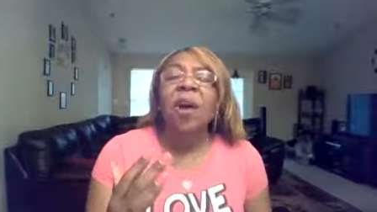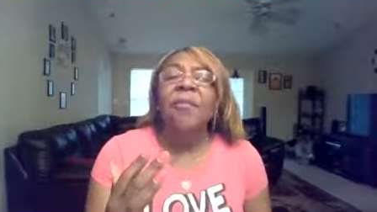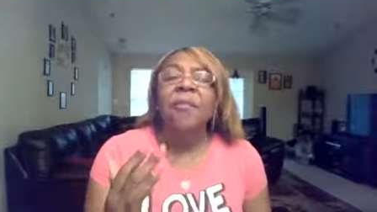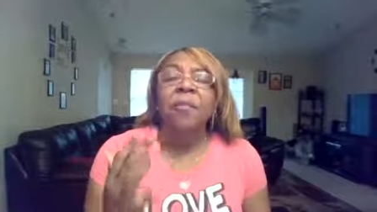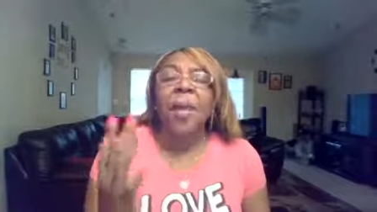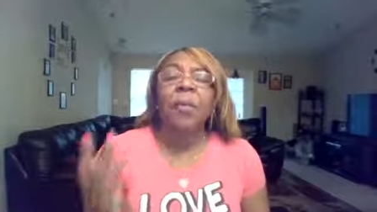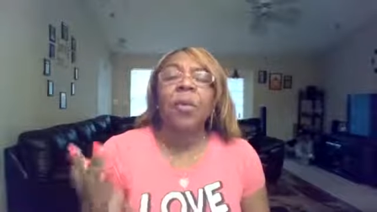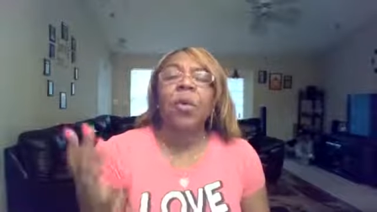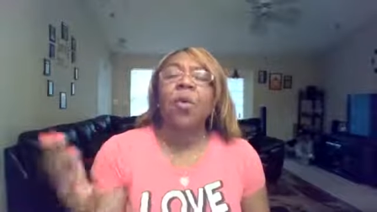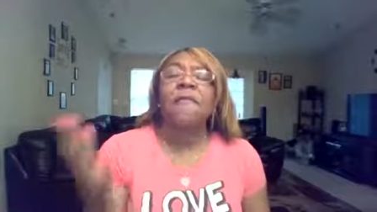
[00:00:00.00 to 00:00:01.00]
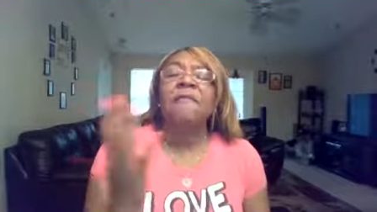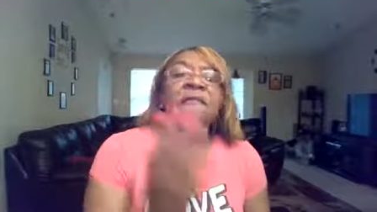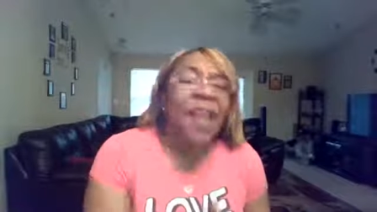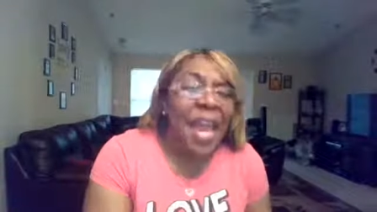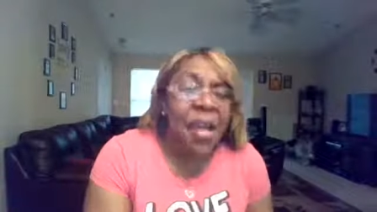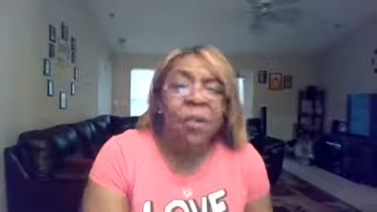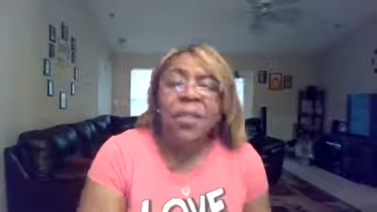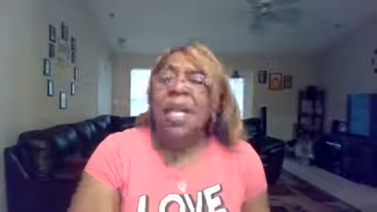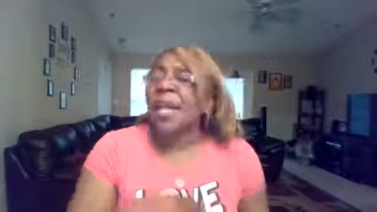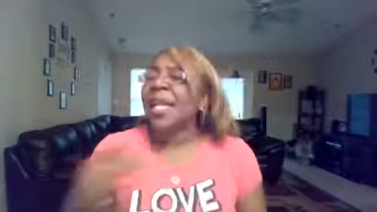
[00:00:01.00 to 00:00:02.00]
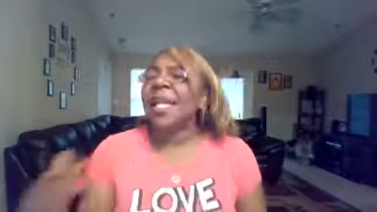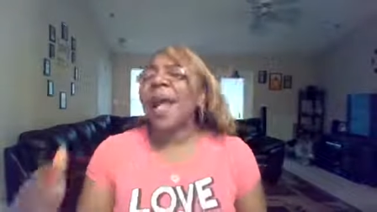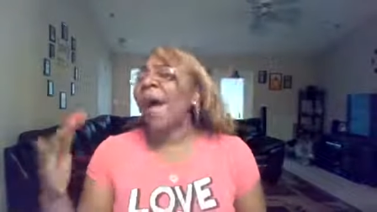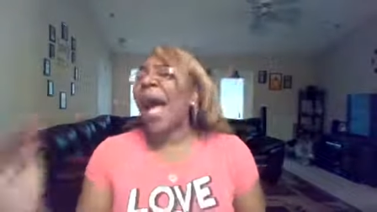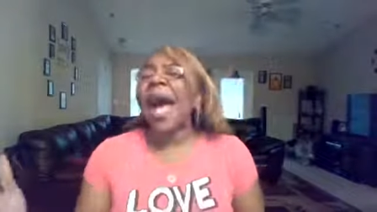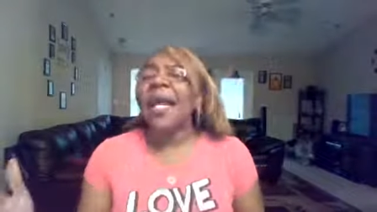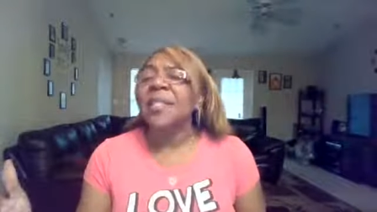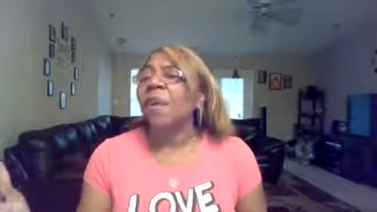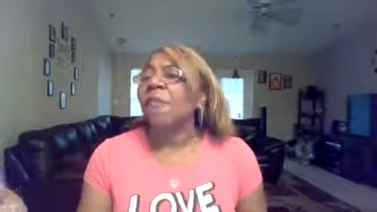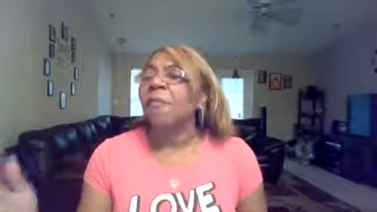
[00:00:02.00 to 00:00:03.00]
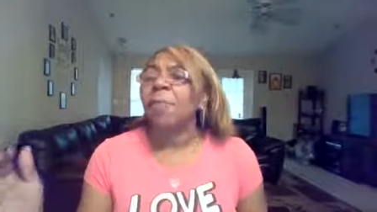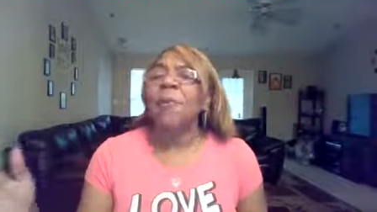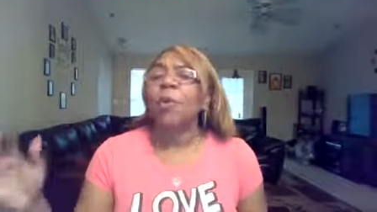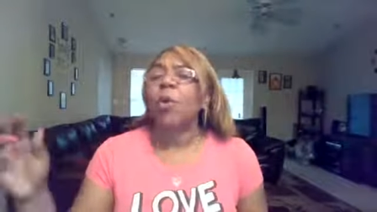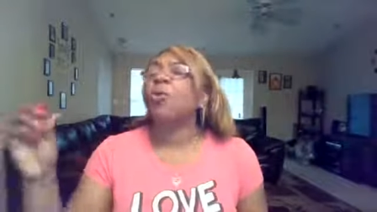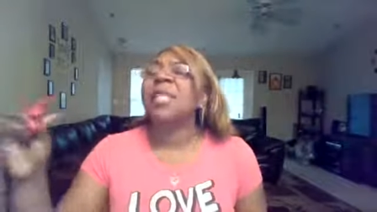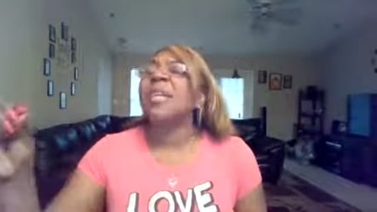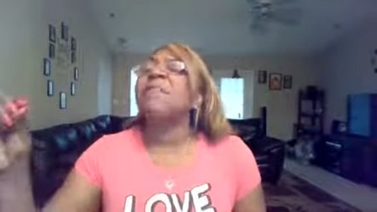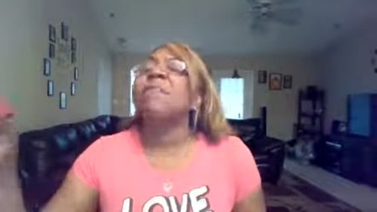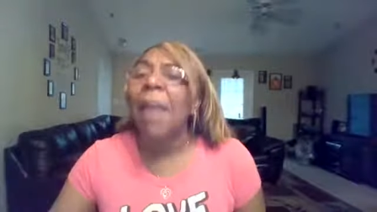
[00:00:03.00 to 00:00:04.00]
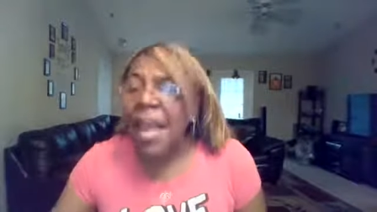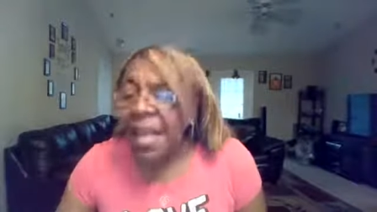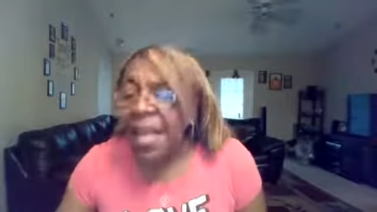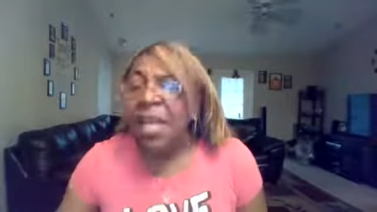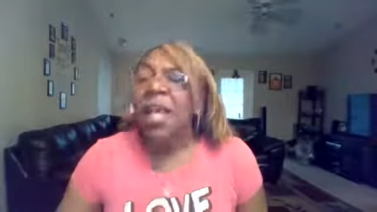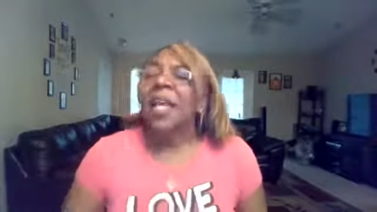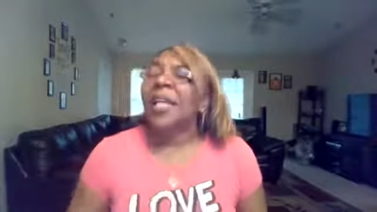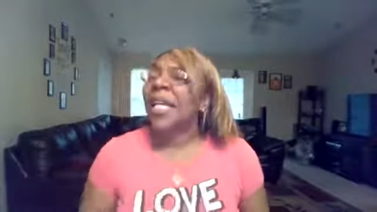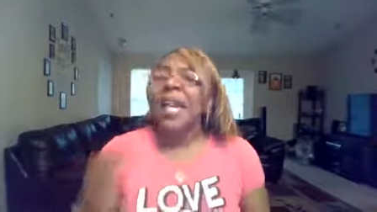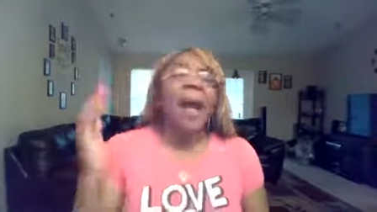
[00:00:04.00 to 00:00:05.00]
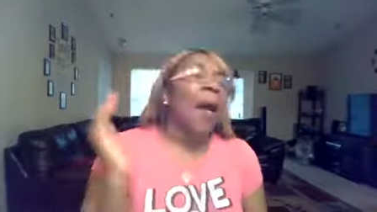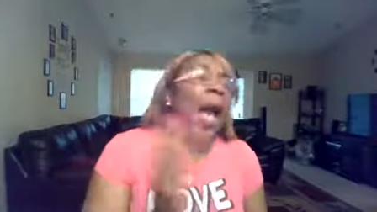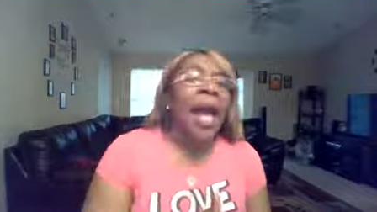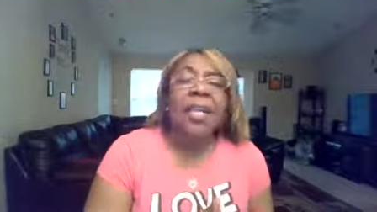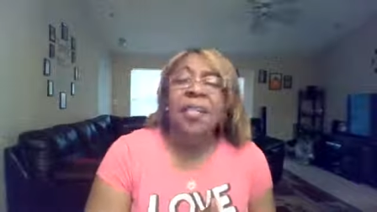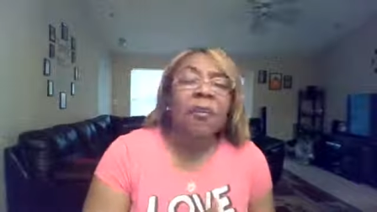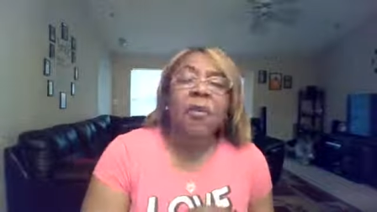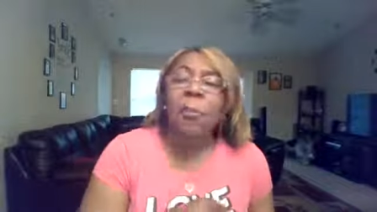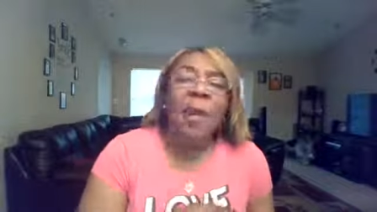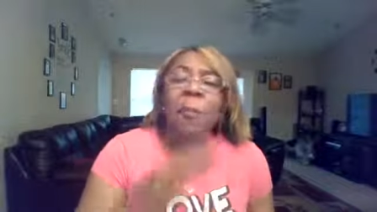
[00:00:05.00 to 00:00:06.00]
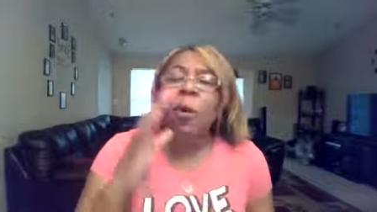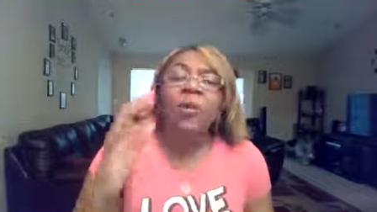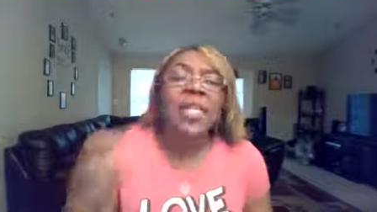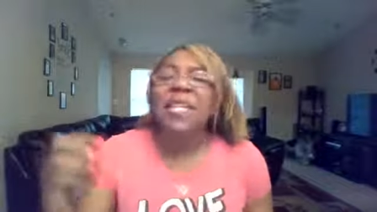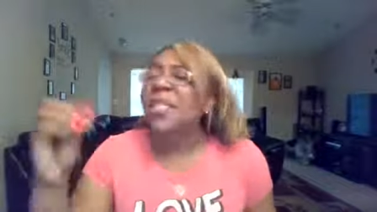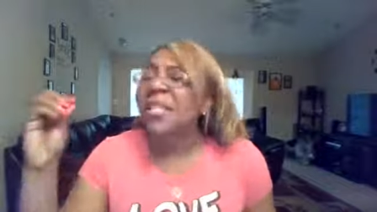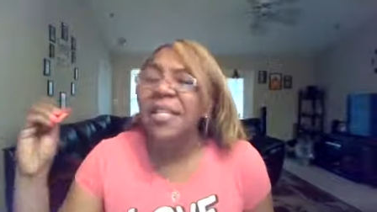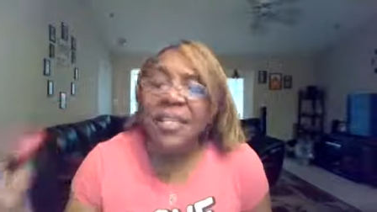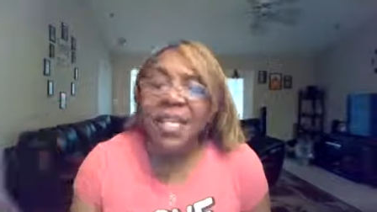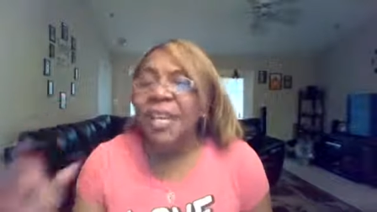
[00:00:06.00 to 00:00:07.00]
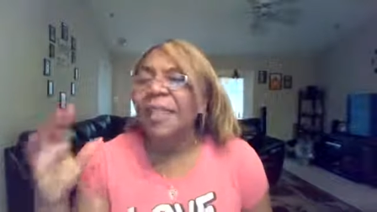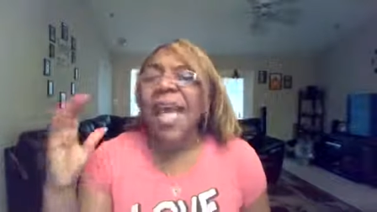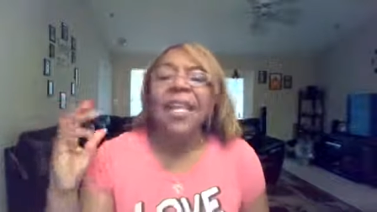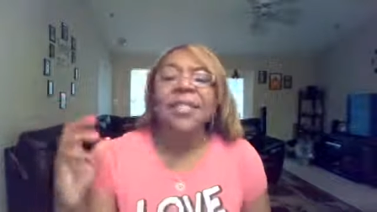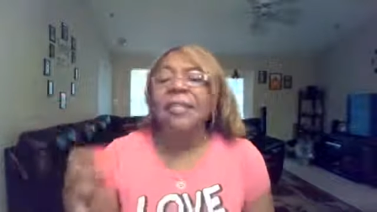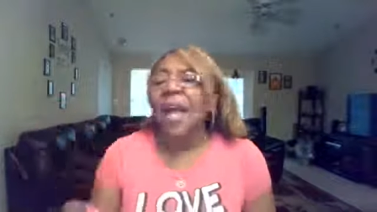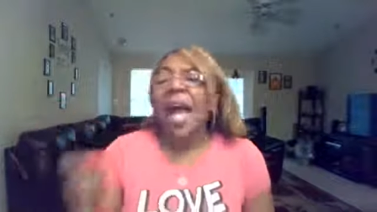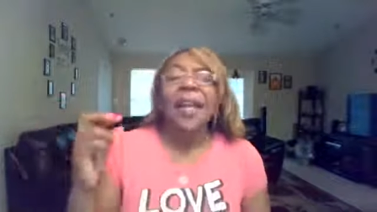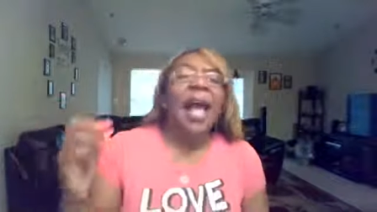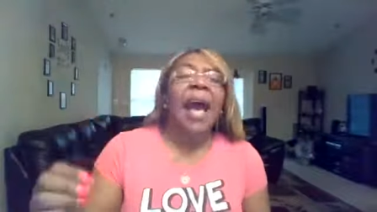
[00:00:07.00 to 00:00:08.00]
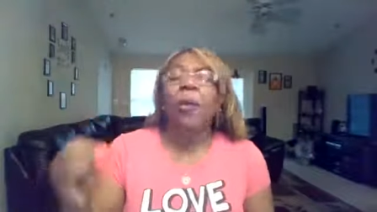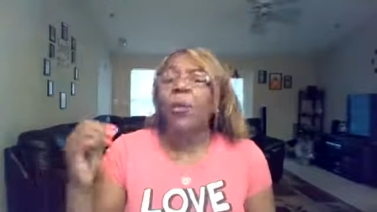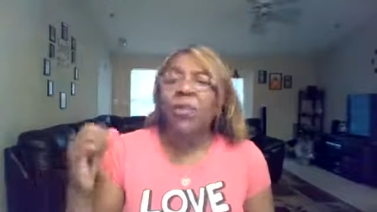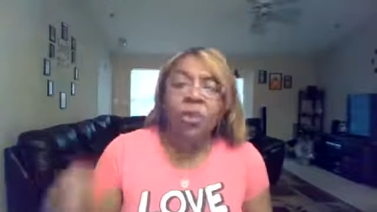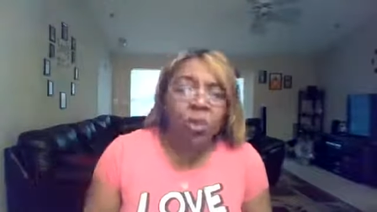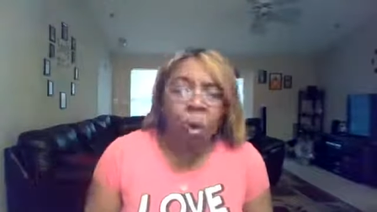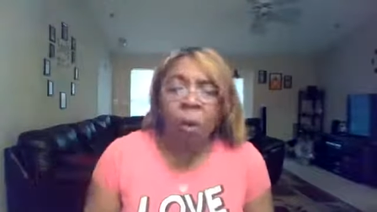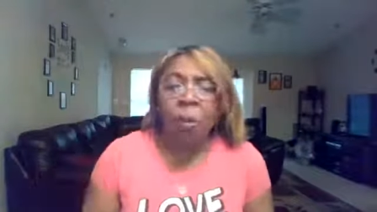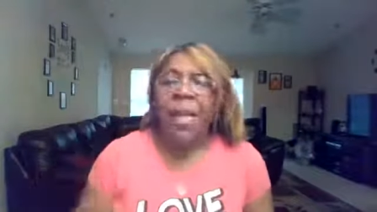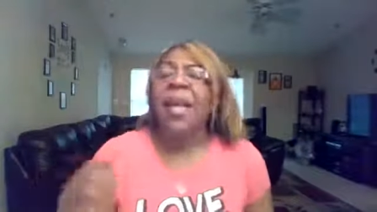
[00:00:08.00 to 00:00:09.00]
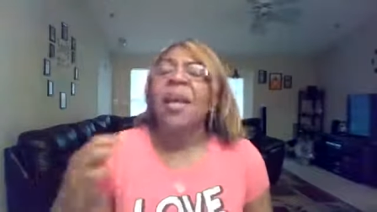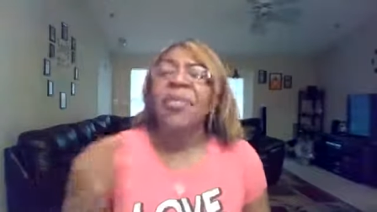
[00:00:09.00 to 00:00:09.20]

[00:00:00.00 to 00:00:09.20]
off of people who have failed, get our eyes off of people who didn't make it, get our eyes off of people who didn't succeed. That is not our story.